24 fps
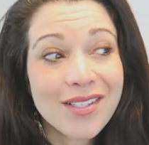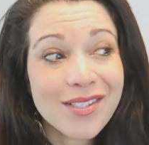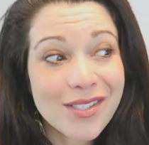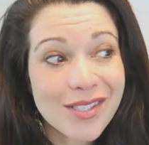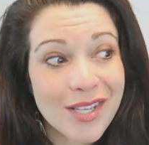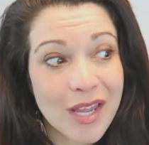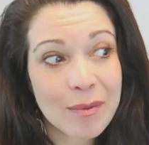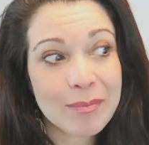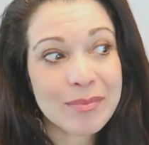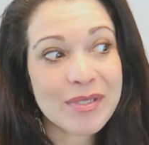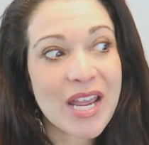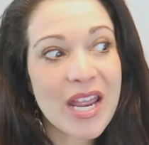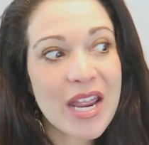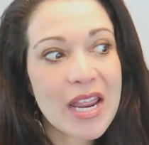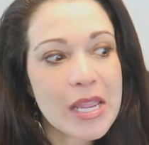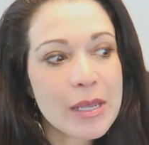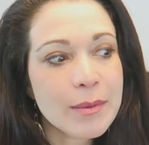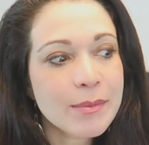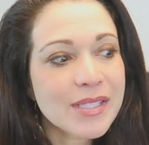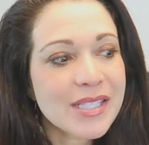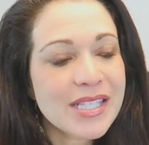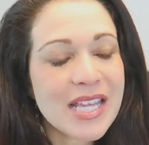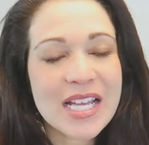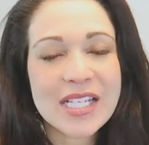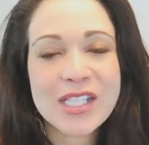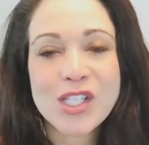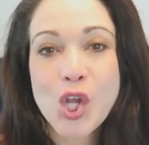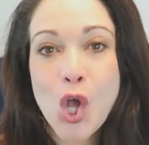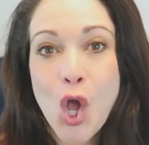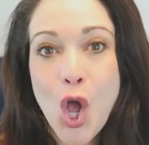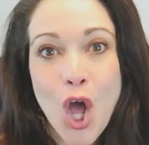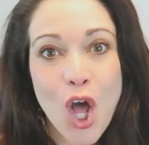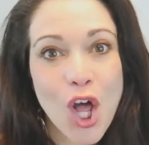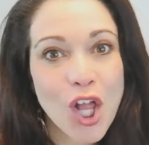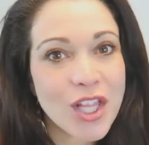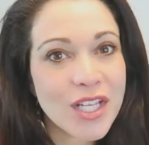sometimes that's
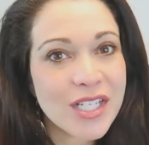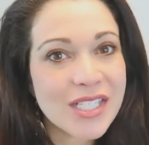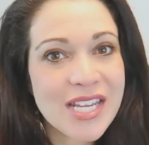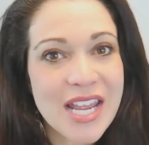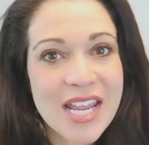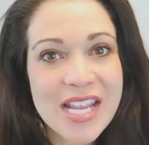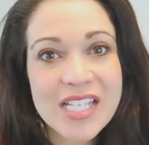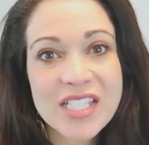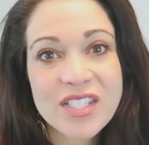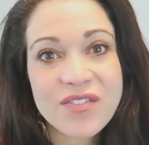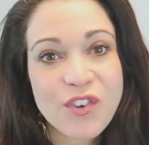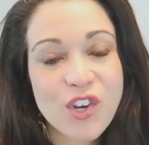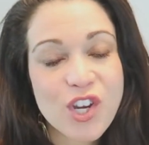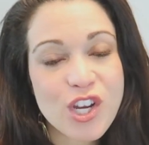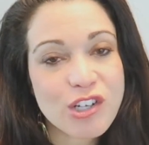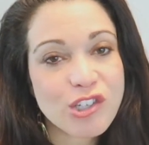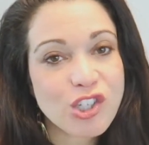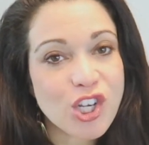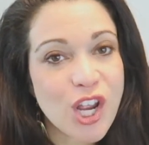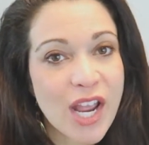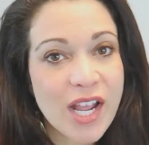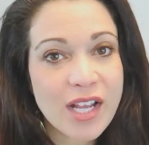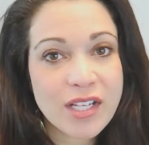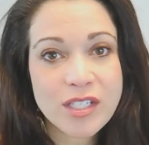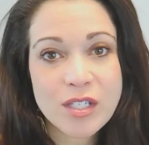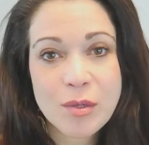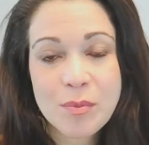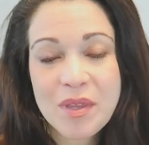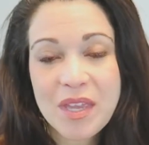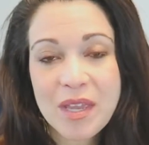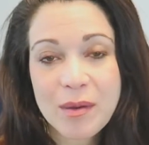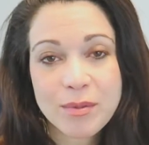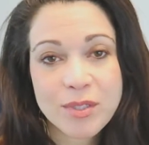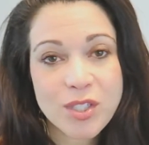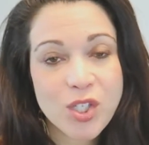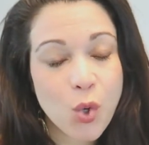all it takes for your child to
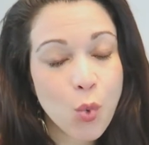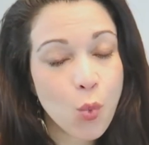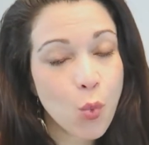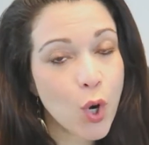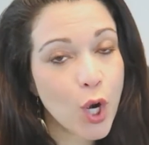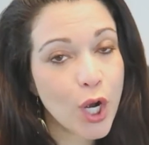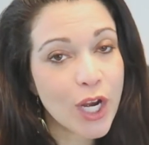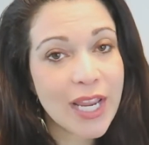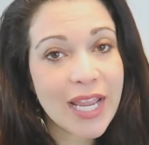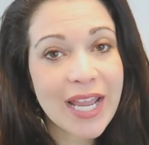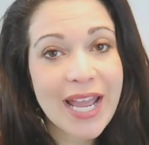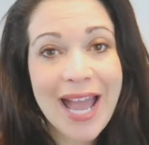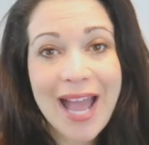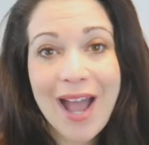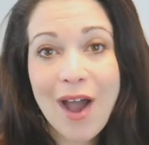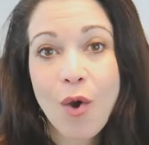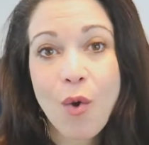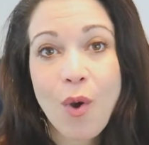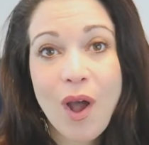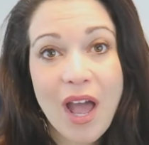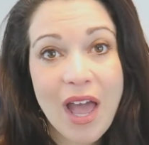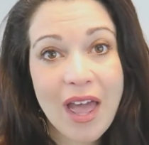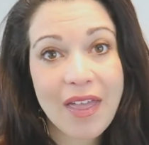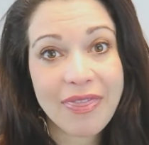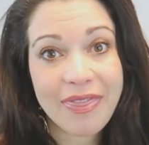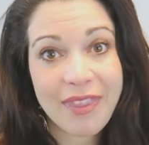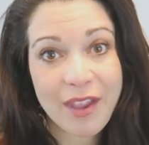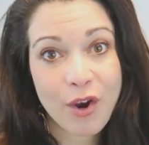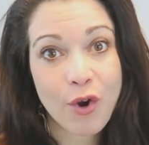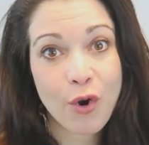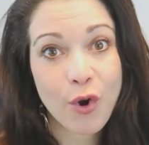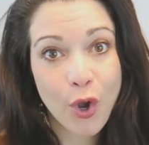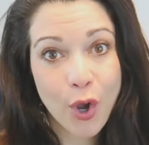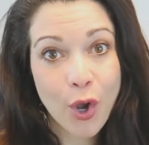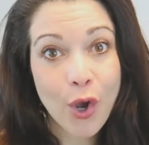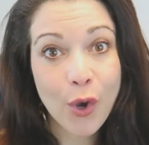be able to work it out on
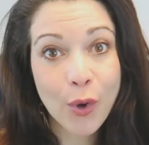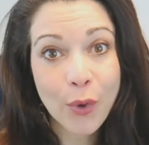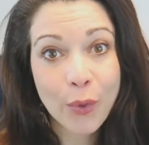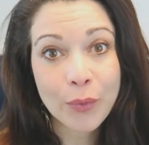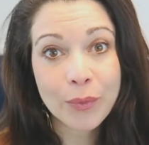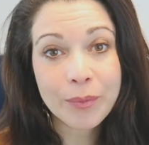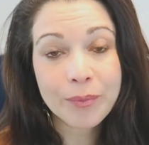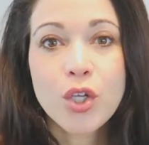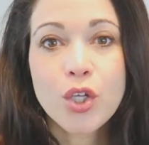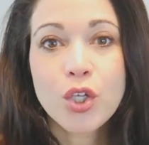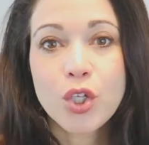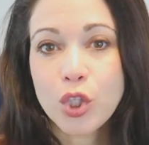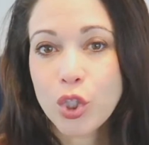their own.